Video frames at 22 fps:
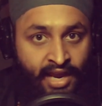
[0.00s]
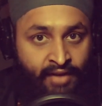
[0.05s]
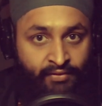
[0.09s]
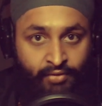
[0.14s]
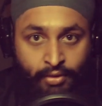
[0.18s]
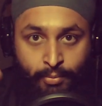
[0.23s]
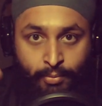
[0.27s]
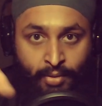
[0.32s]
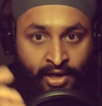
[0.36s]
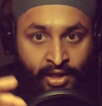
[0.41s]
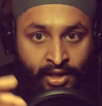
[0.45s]

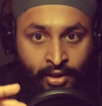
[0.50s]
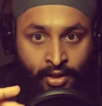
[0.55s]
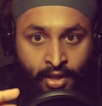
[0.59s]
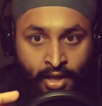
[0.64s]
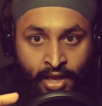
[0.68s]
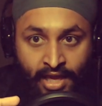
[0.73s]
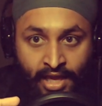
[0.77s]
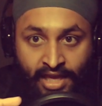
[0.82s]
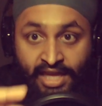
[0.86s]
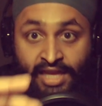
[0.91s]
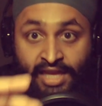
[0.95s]
Everybody,
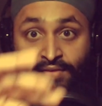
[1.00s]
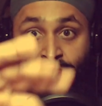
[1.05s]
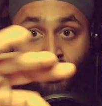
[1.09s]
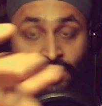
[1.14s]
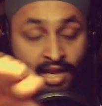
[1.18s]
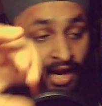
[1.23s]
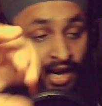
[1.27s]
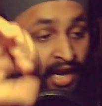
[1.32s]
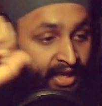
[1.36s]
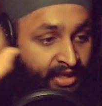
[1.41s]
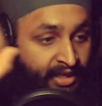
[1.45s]

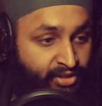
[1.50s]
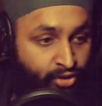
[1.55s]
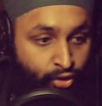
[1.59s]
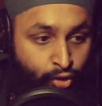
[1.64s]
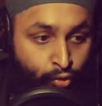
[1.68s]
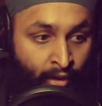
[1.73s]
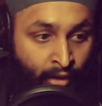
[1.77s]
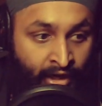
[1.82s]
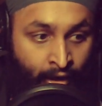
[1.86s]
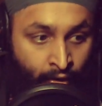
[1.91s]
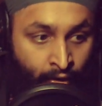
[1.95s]
and I can tell
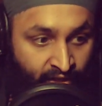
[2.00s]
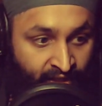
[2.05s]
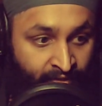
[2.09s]
you right now,